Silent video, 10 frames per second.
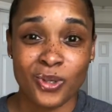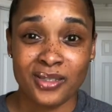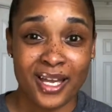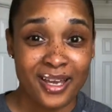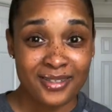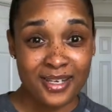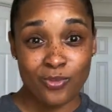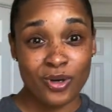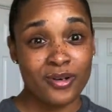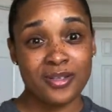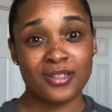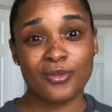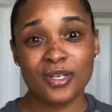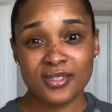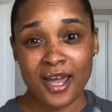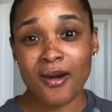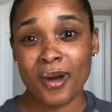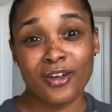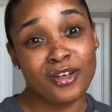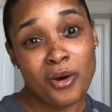Like I said, we're in a series now about,